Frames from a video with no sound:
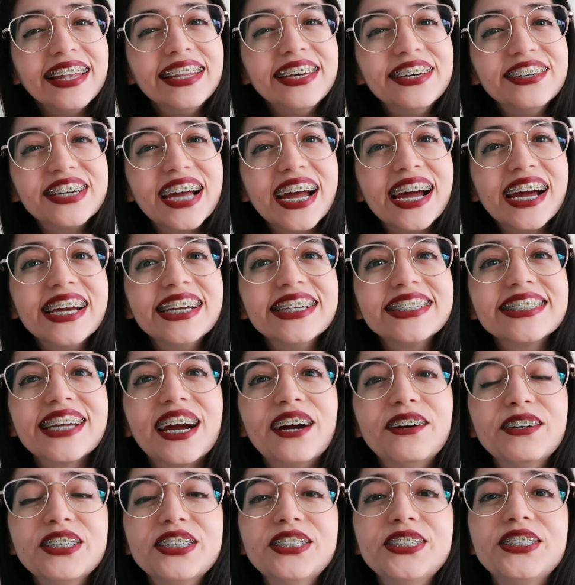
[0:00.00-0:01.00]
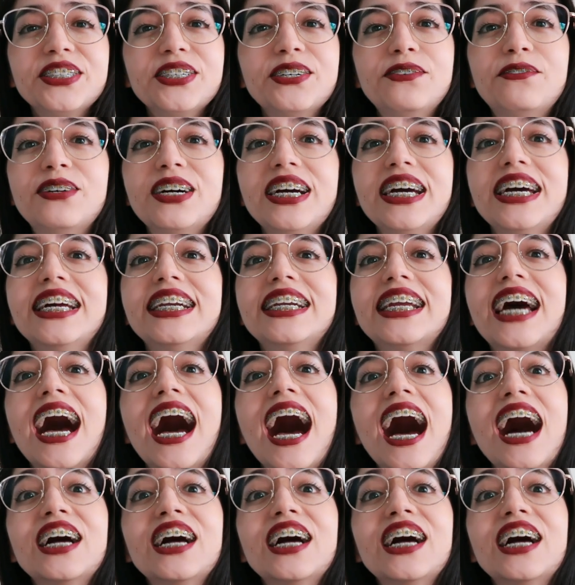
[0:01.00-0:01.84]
Hello guys, how are you doing?